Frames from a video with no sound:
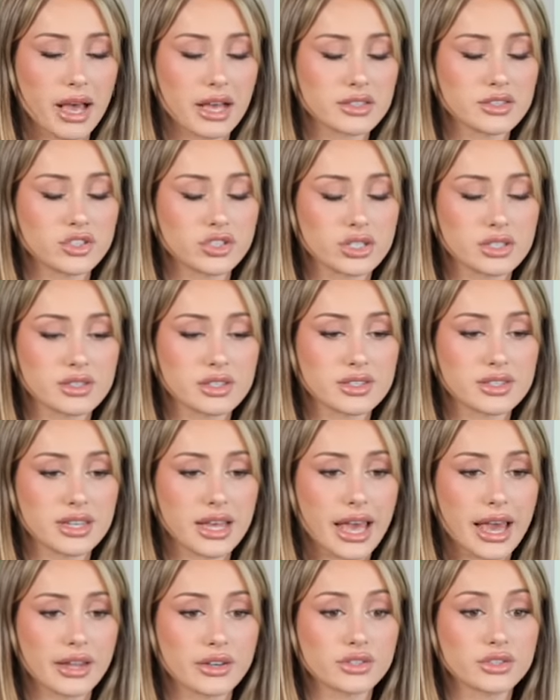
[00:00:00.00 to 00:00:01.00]
Ask Jesus
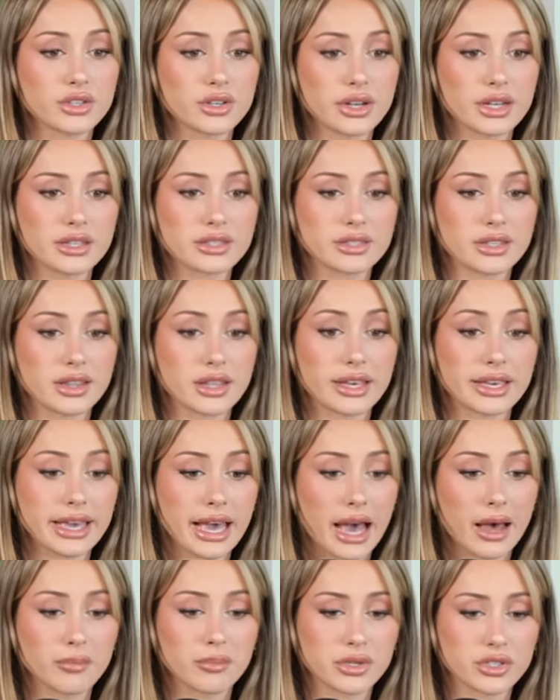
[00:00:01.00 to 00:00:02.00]
to enter into the
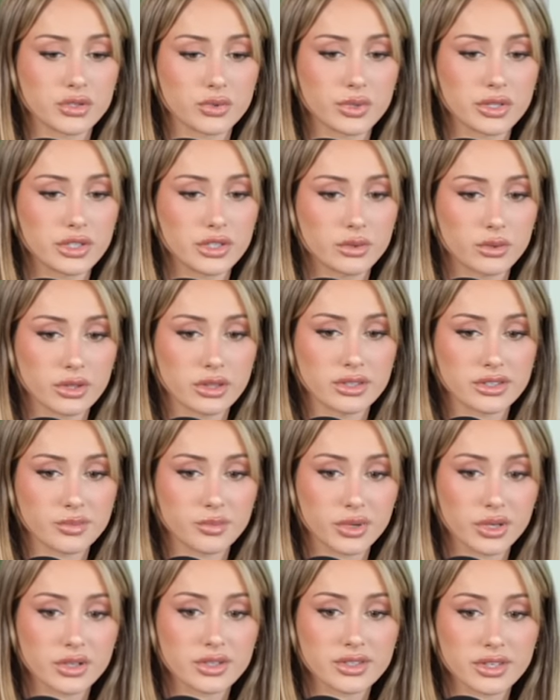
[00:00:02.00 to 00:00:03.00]
gap between you and this
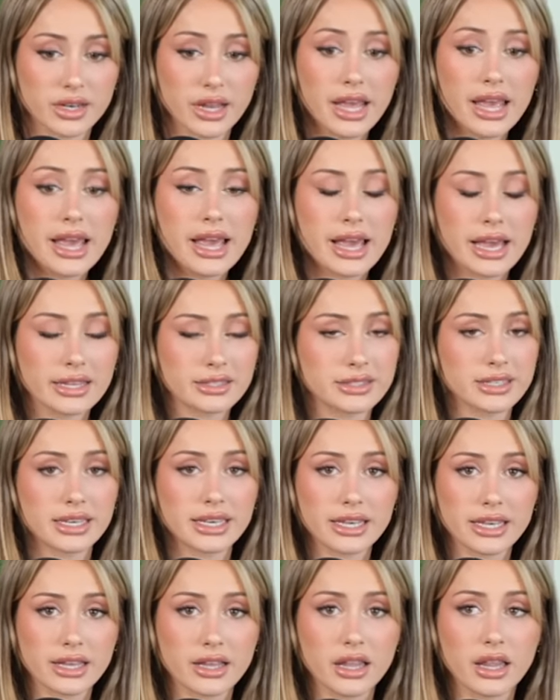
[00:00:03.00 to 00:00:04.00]
person and to
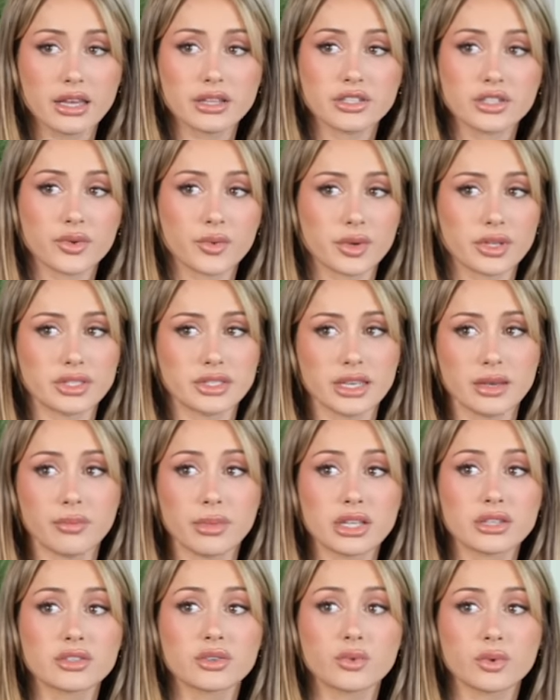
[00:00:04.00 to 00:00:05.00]
heal it, to
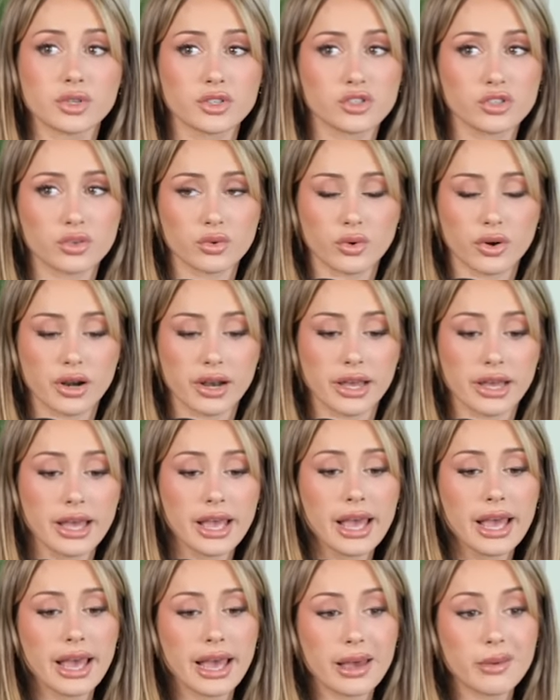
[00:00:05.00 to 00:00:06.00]
redeem it, to restore it,
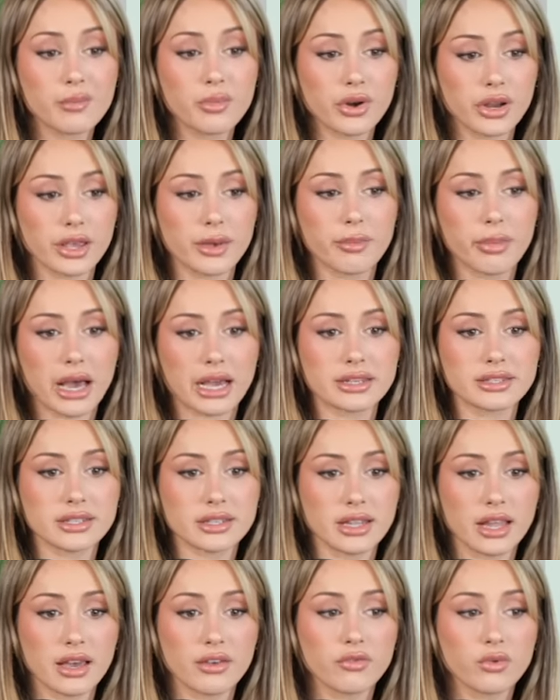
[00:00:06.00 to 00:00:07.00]
and bring it back
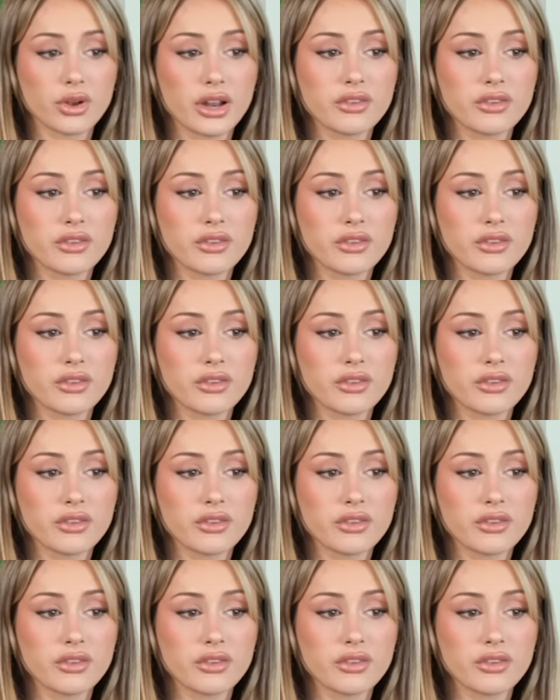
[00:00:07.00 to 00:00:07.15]
to life.